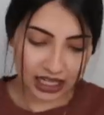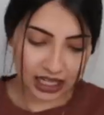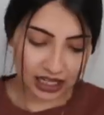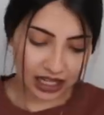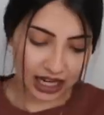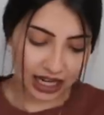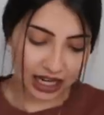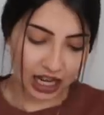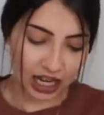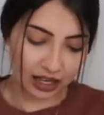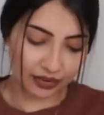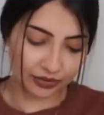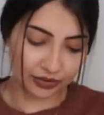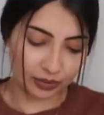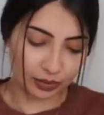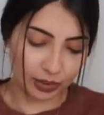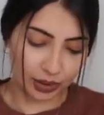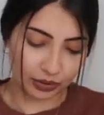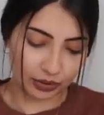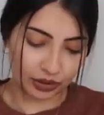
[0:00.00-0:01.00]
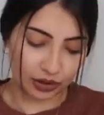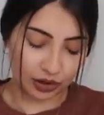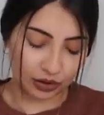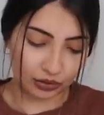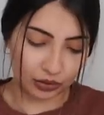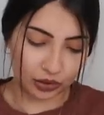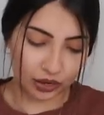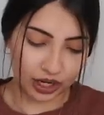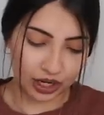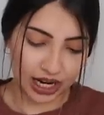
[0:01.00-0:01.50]
thing that I got for both
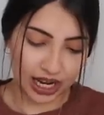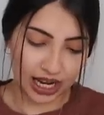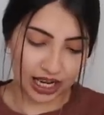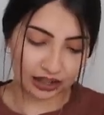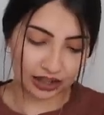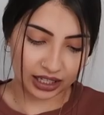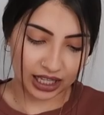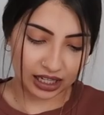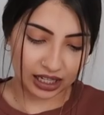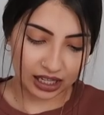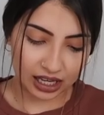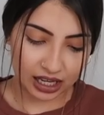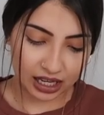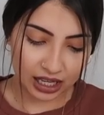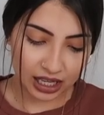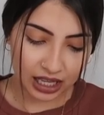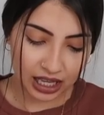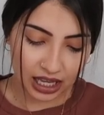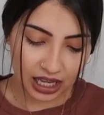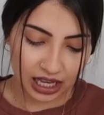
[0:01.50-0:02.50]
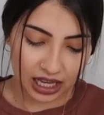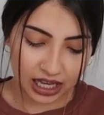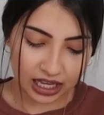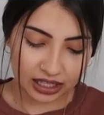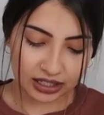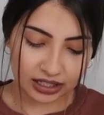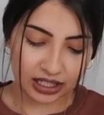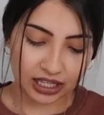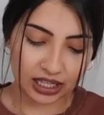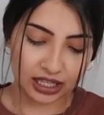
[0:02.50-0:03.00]
Aurora and Layla
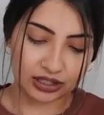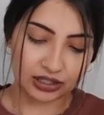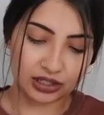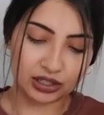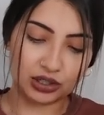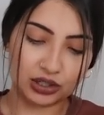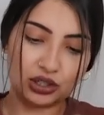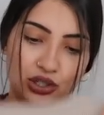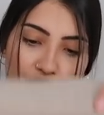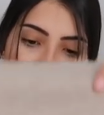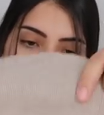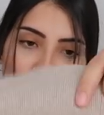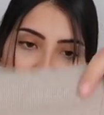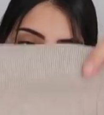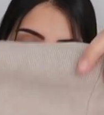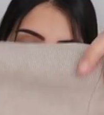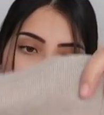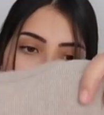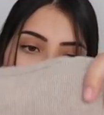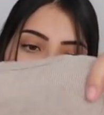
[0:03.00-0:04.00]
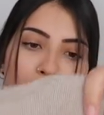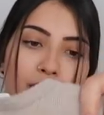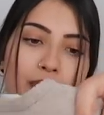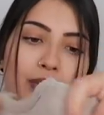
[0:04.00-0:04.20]
is this two